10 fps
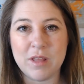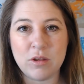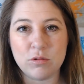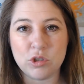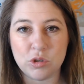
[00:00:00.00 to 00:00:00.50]
that
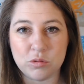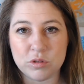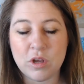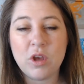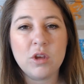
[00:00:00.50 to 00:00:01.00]
you
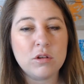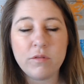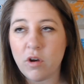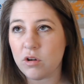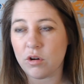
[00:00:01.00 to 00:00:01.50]
choose.
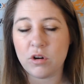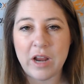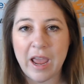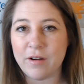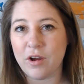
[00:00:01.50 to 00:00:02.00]
You've all
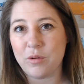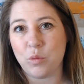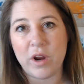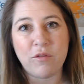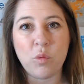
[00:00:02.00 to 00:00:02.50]
heard
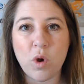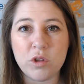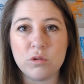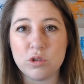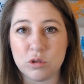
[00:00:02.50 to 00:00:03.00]
whatever
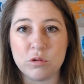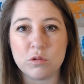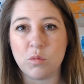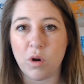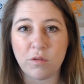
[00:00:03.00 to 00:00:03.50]
one you choose
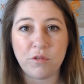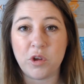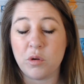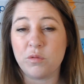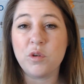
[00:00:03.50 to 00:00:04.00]
will work for
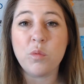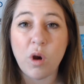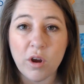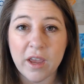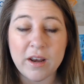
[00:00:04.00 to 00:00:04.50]
you if you
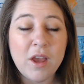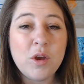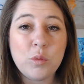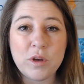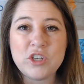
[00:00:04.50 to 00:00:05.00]
work it,
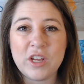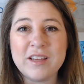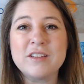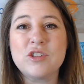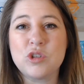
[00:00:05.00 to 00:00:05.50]
which
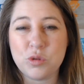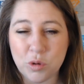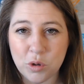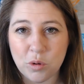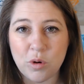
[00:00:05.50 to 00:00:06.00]
is
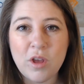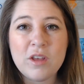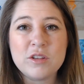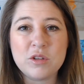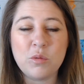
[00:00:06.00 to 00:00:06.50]
true.
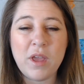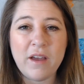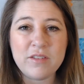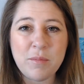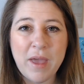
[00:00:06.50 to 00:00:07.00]
So we
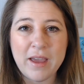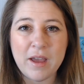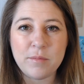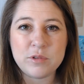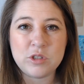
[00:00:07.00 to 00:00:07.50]
have to back
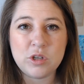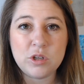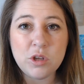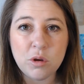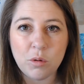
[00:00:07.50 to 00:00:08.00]
up to
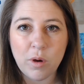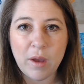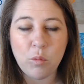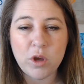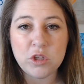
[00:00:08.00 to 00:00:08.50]
you
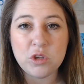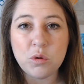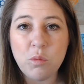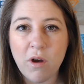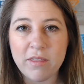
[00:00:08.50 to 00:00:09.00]
and what
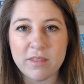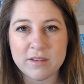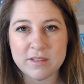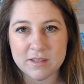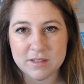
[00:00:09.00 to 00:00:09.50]
you want
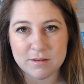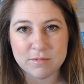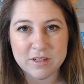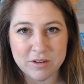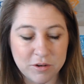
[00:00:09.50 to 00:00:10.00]
this system
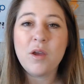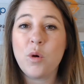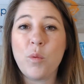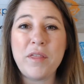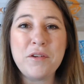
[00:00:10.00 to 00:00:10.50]
to do.
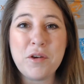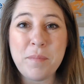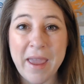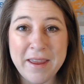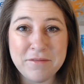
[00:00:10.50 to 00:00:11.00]
Whether you're
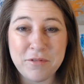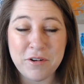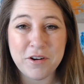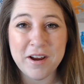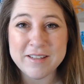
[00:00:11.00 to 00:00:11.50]
paying
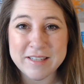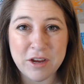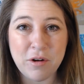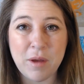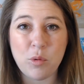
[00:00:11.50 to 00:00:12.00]
for a
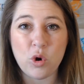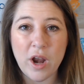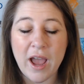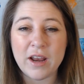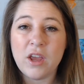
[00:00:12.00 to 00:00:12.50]
CRM or not,